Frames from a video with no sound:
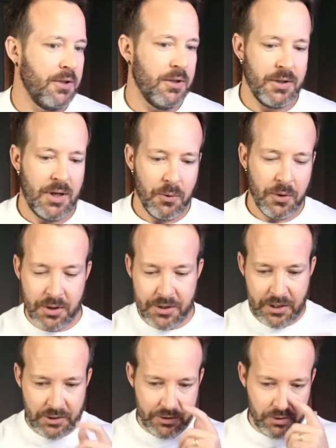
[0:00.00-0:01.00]
good. Now we're going to
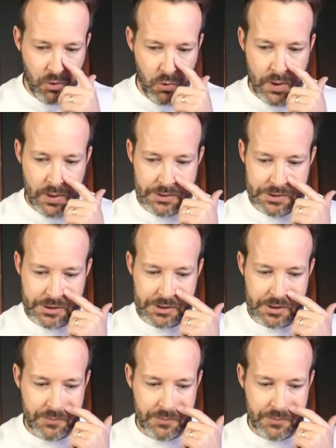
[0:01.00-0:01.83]
take a little quiz